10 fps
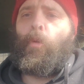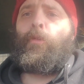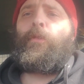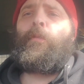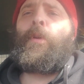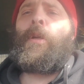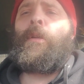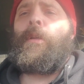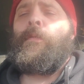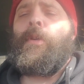most of
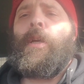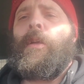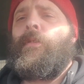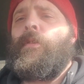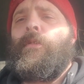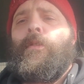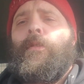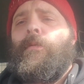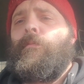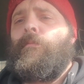all, if you guys can
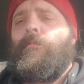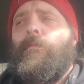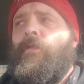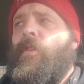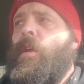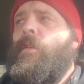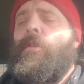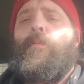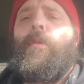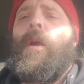just say
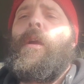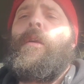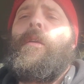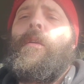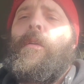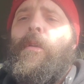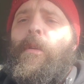a little prayer